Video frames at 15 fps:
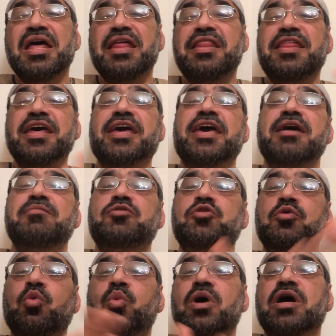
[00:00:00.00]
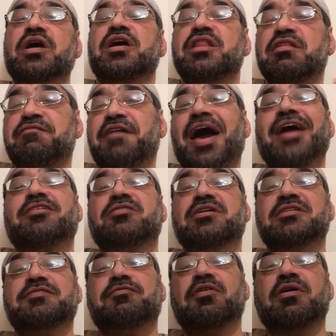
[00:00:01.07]
They came to work in the
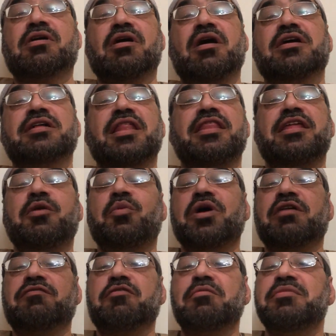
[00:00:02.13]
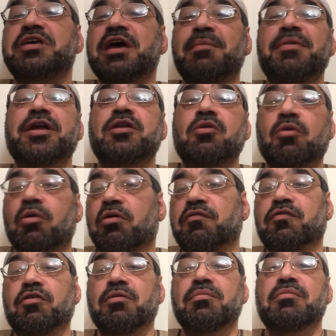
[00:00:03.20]
factories for the cars, and they were from Yemen or
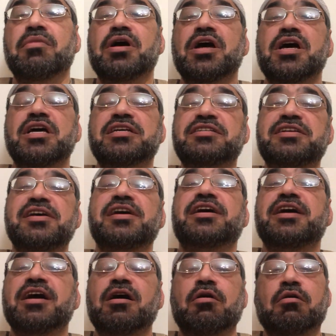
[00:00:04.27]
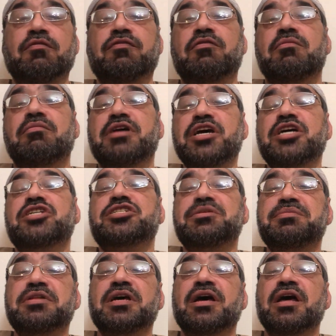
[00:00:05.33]
from Syria or from
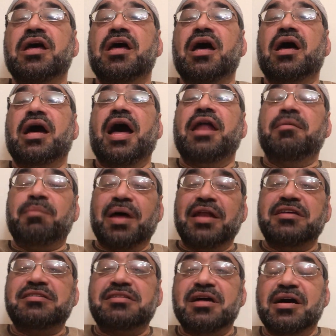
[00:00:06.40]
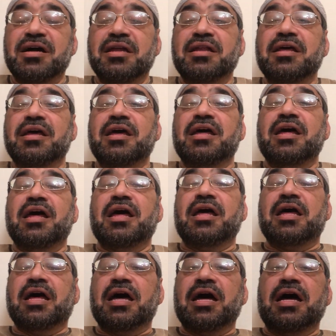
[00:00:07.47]
Egypt and Palestine.
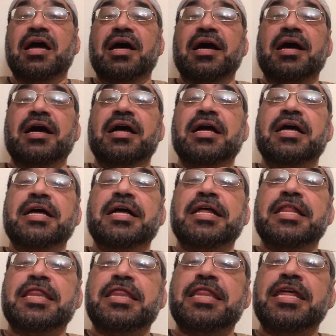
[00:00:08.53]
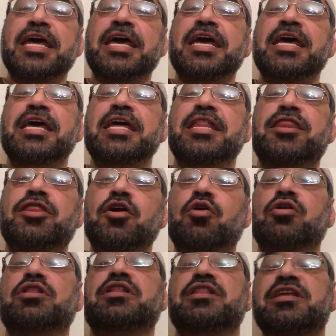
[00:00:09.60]
They
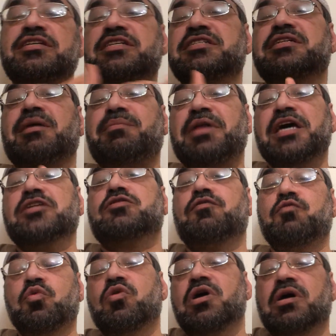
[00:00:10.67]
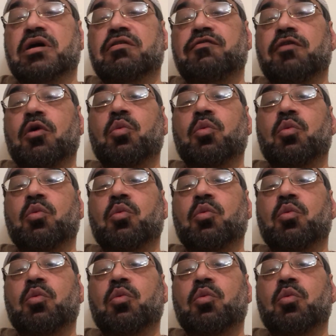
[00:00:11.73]
thought this is a place of work,